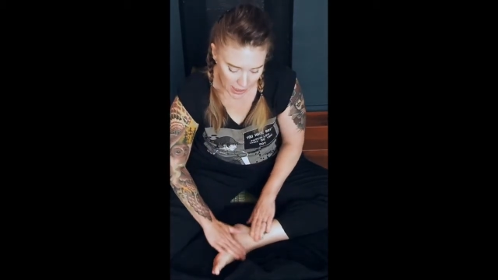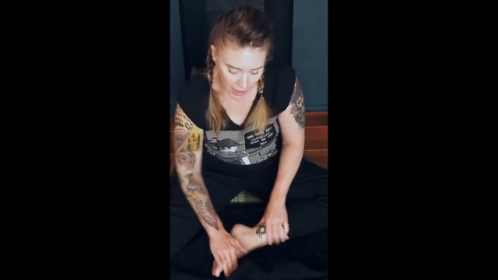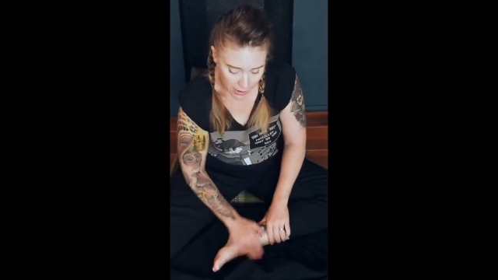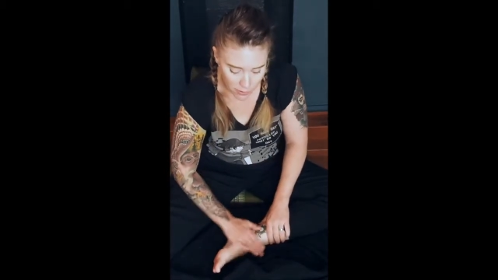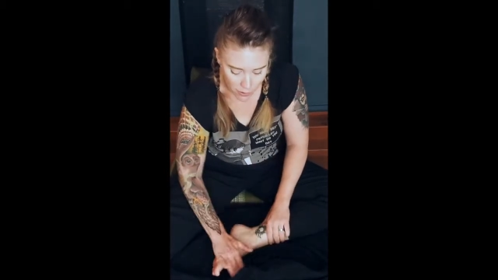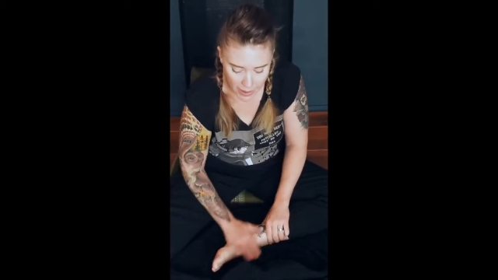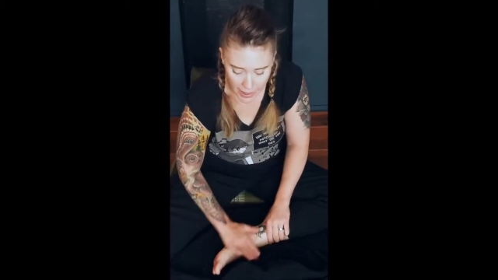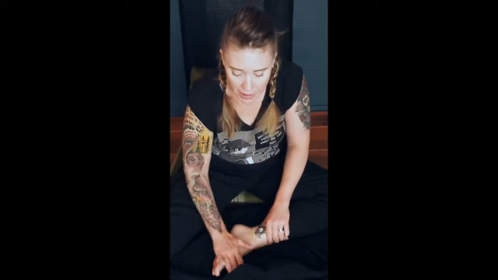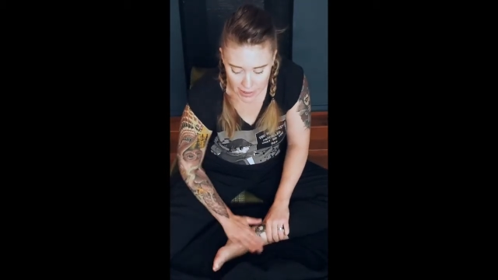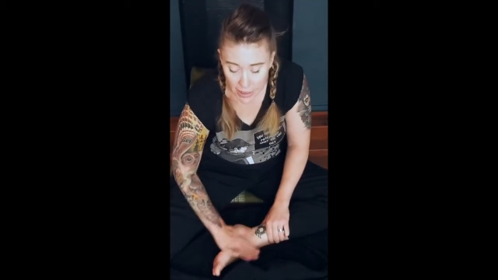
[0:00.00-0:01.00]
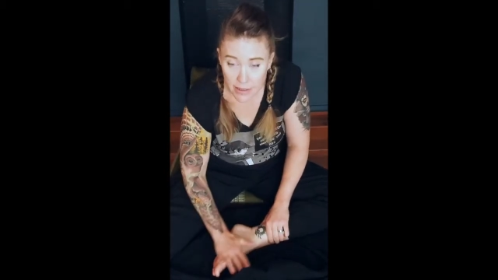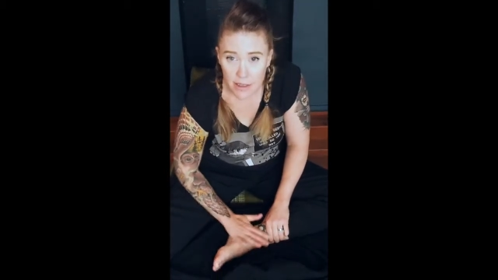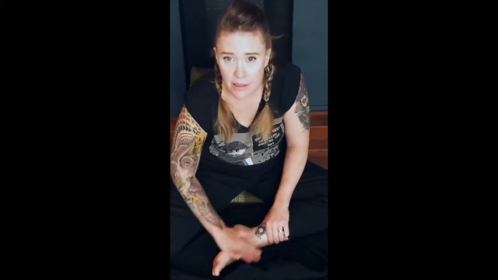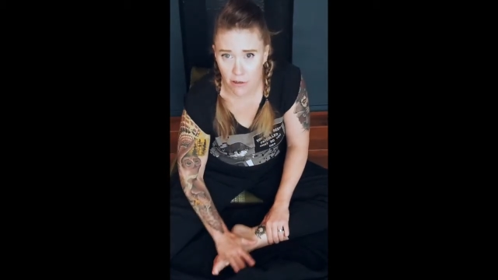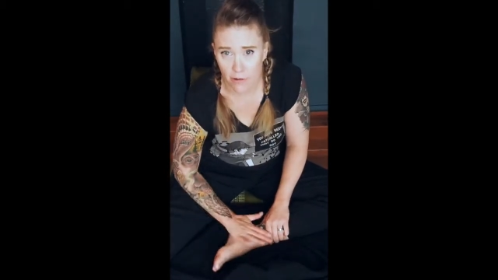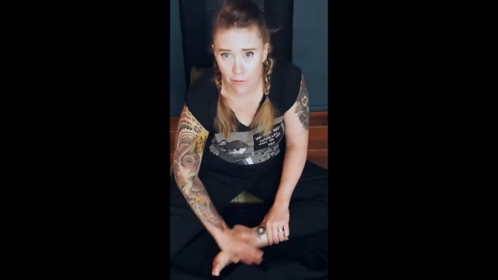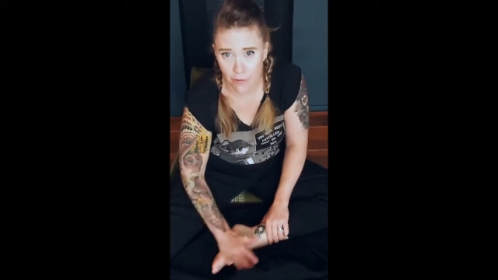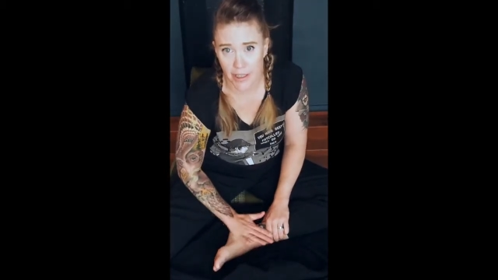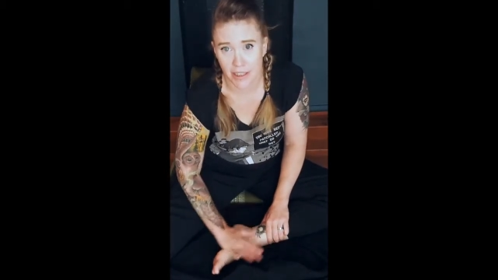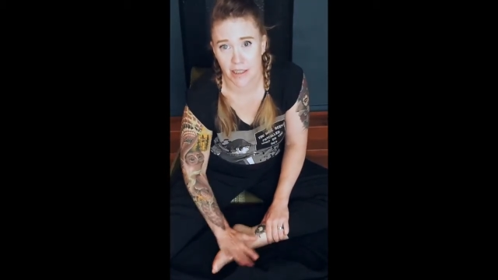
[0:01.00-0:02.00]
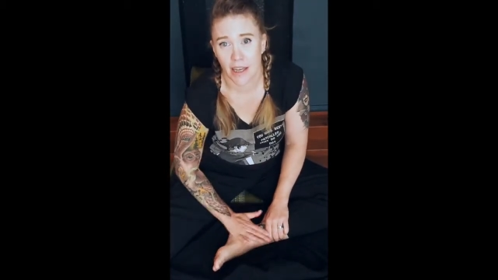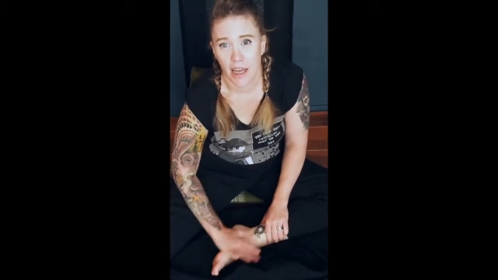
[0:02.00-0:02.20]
If you can't access your own feet,